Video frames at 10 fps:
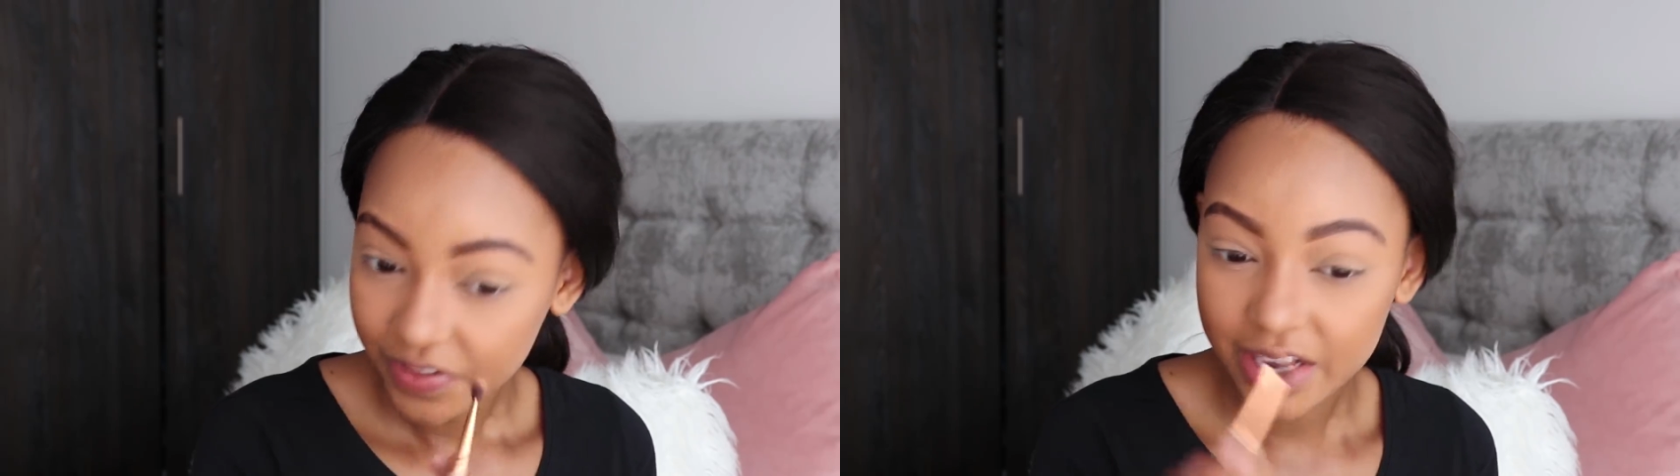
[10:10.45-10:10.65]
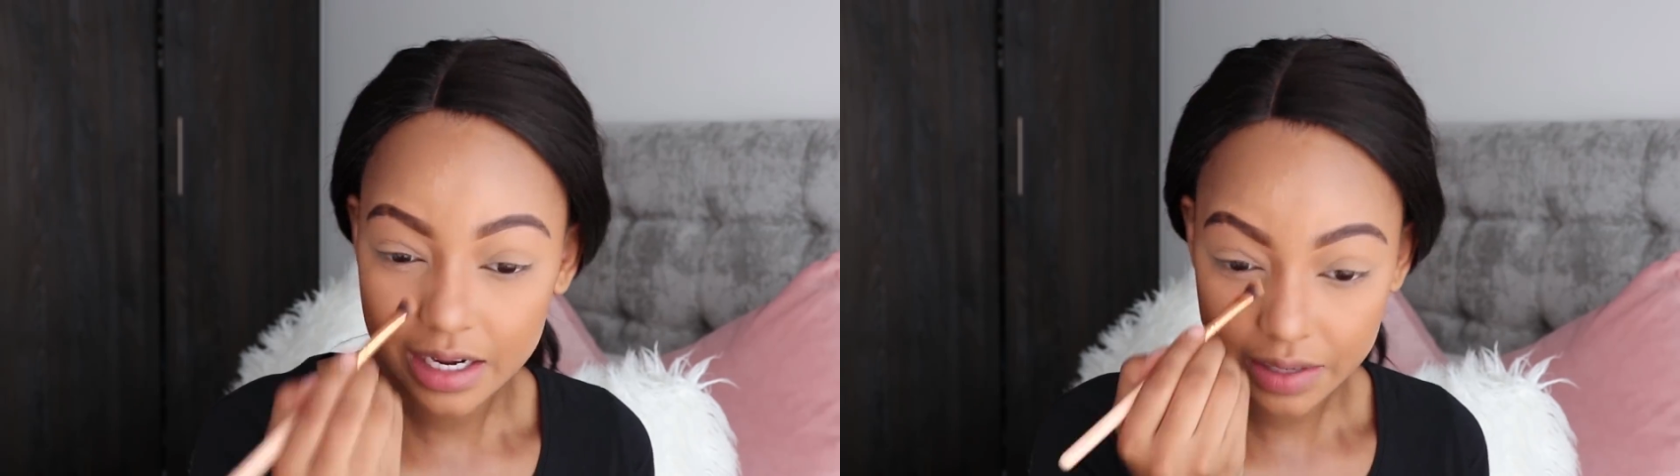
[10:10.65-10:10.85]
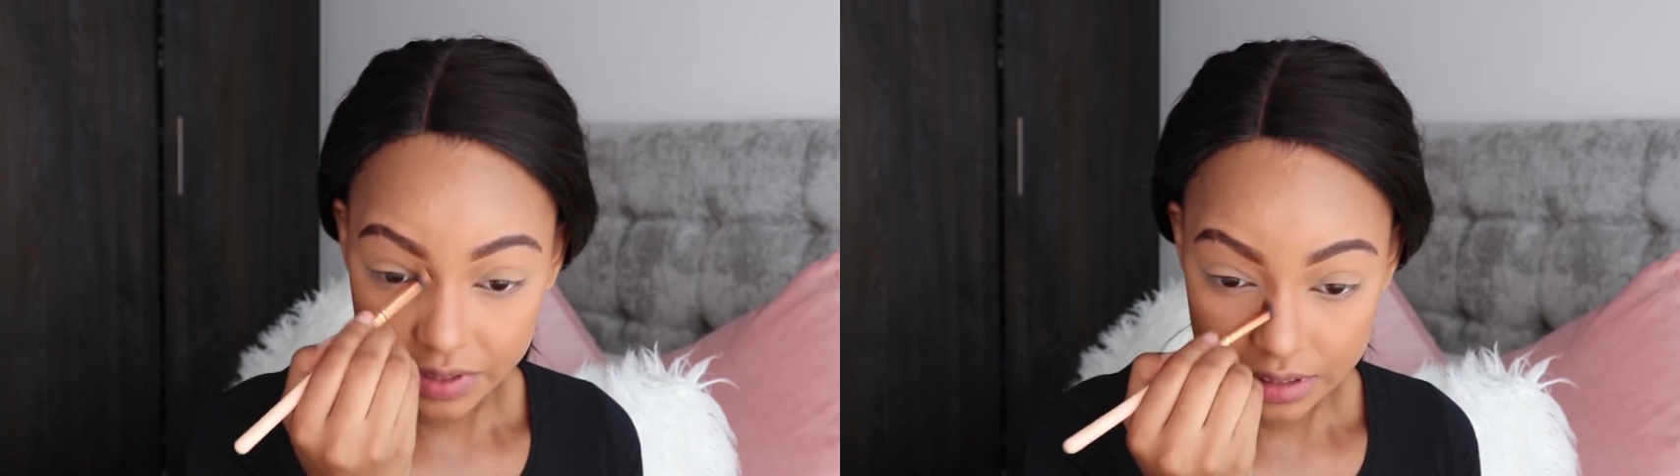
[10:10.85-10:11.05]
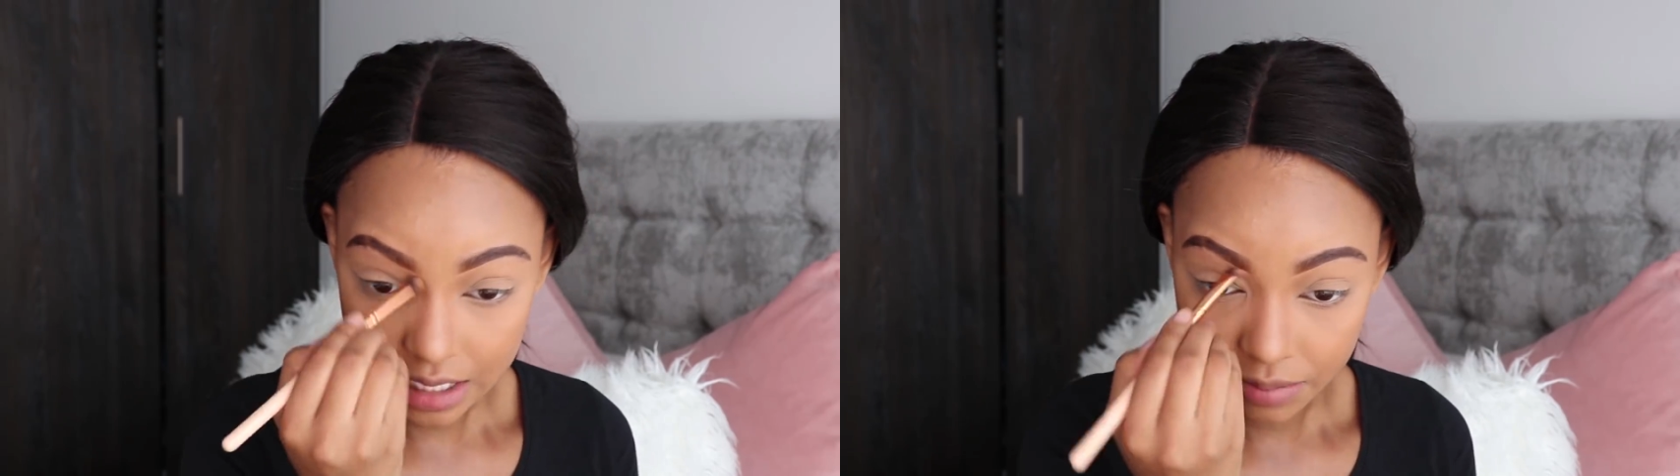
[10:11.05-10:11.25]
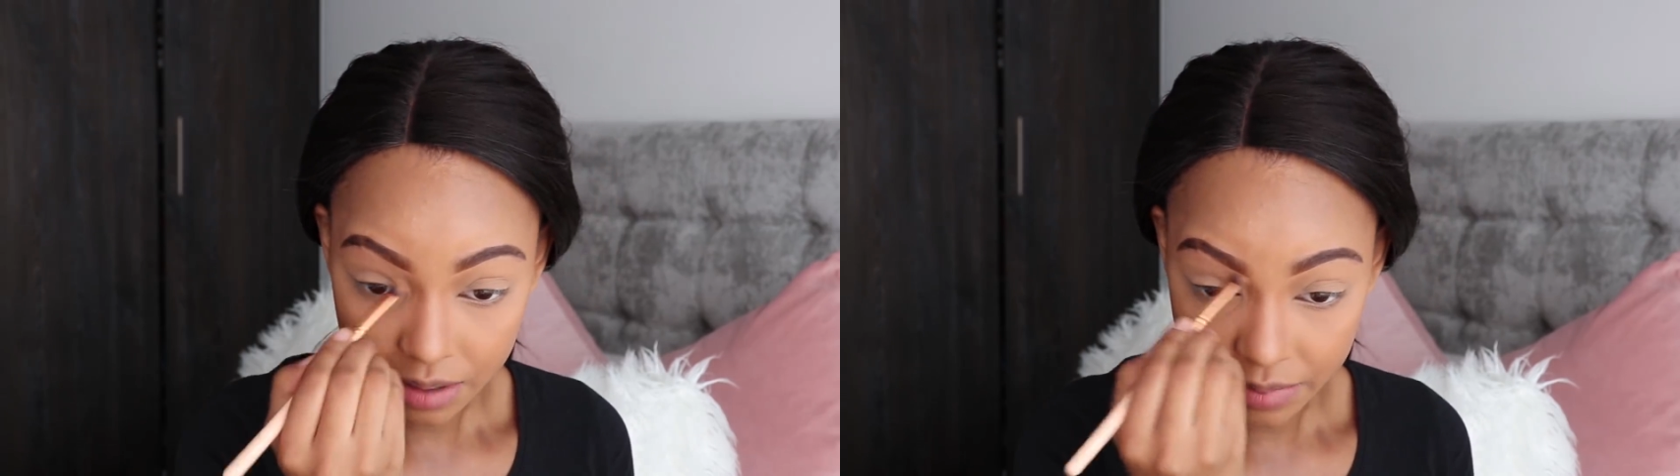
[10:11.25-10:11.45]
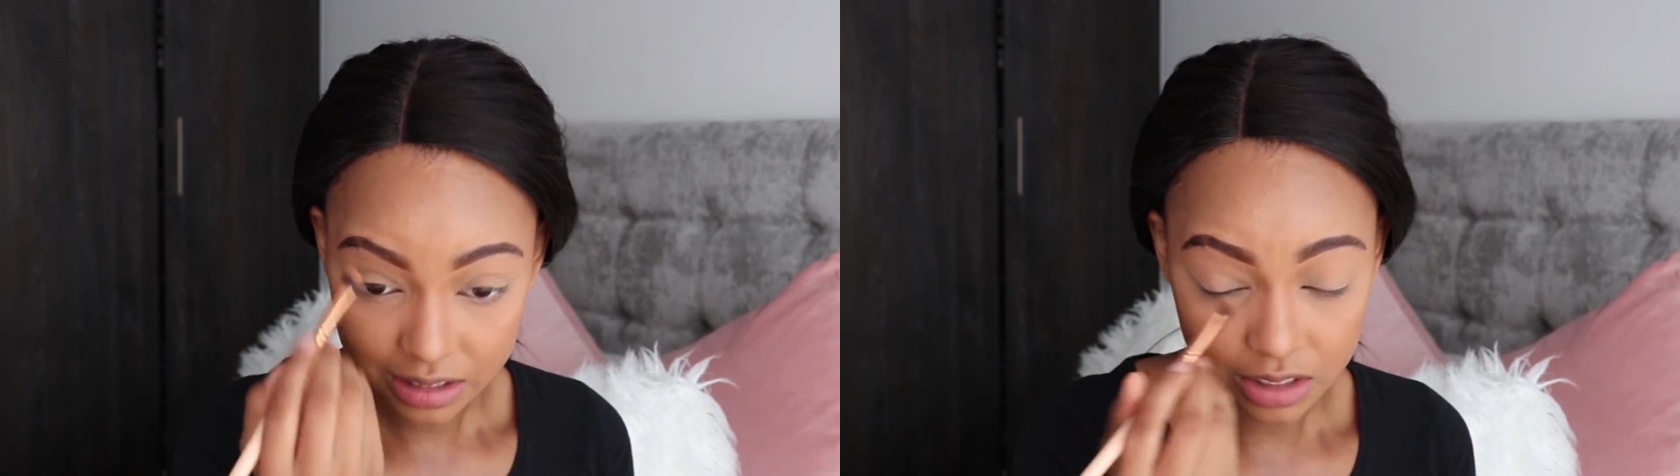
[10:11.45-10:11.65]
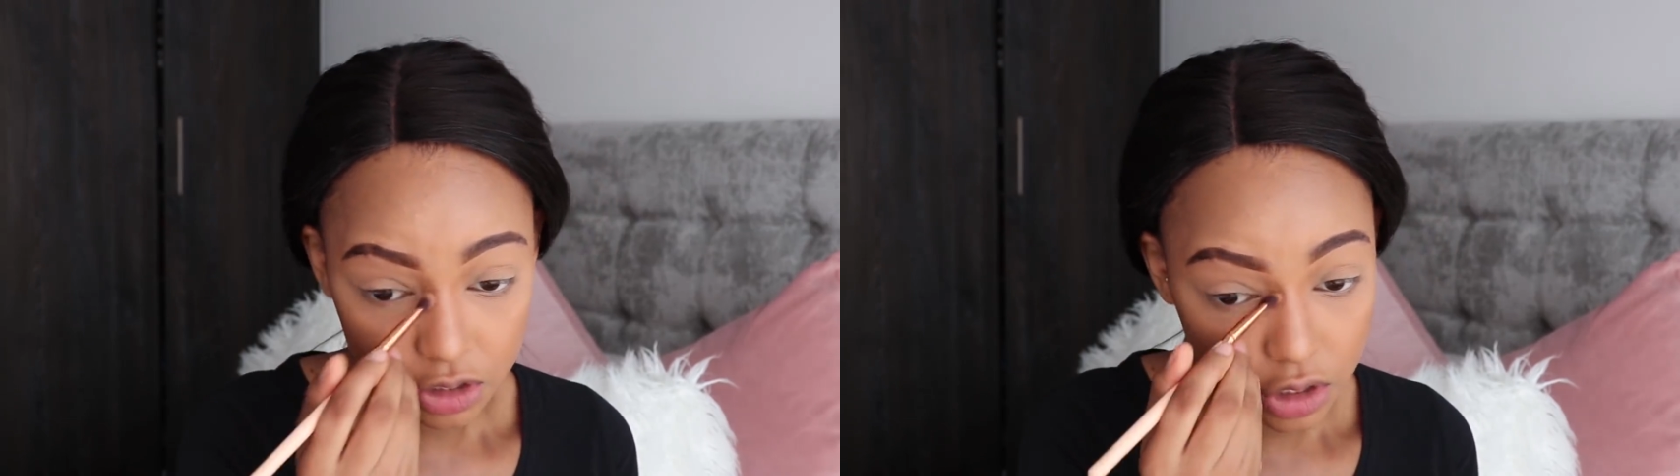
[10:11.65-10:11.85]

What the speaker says: they didn't even send me a message,